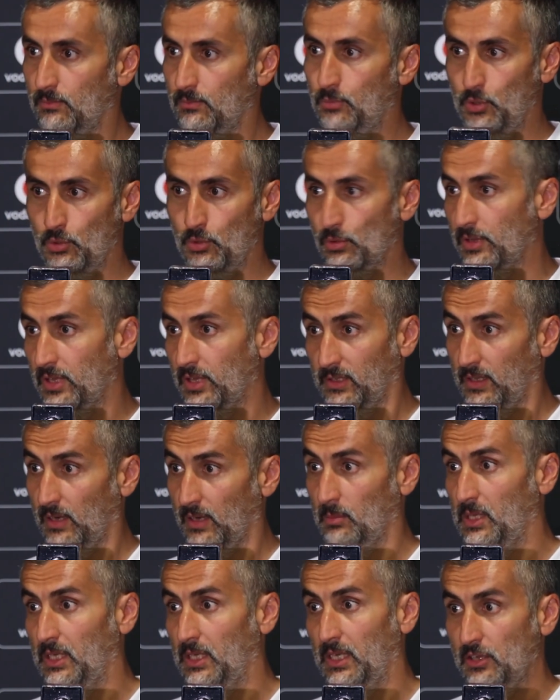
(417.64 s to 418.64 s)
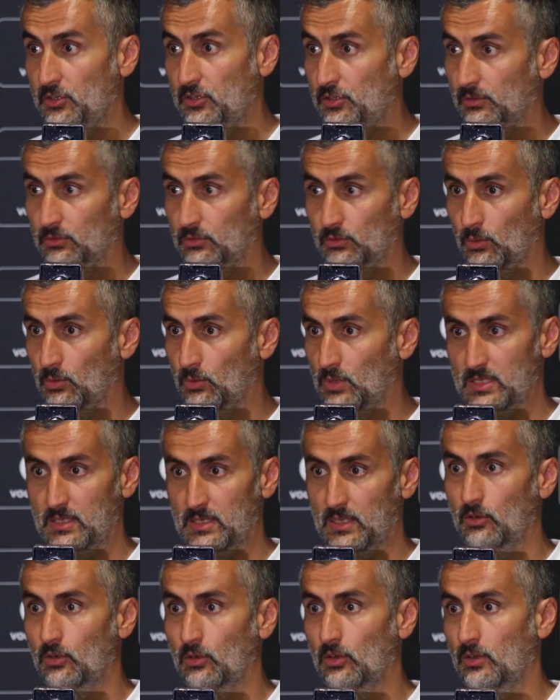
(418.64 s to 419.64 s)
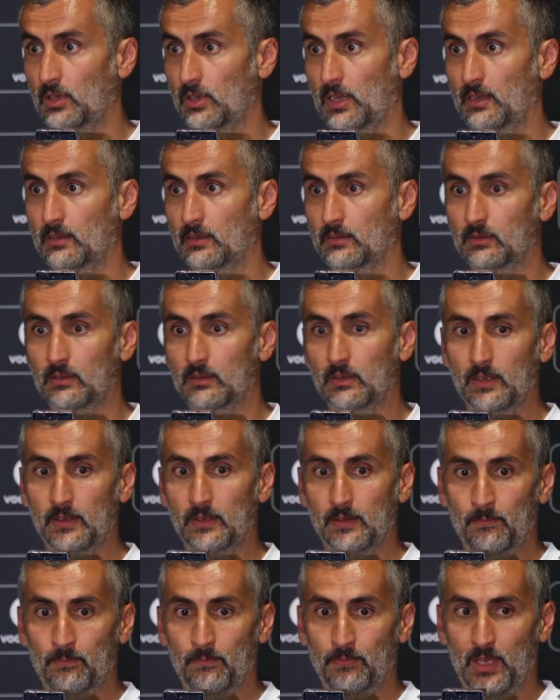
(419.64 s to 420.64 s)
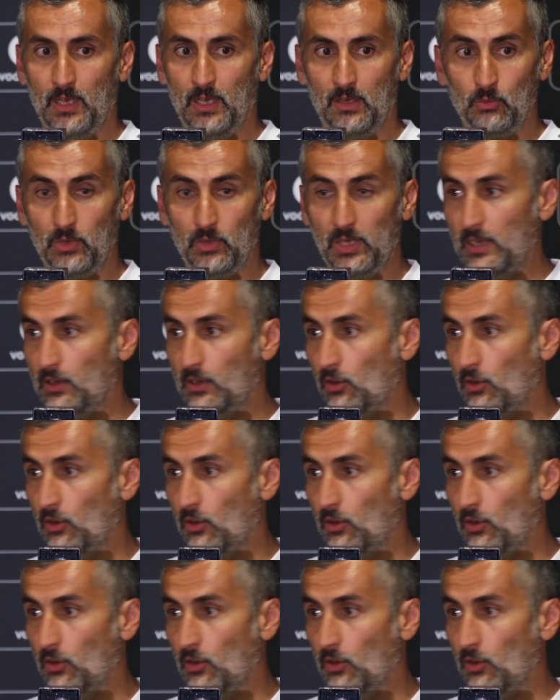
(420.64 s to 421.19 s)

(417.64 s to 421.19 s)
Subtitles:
pure determination towards the goal and really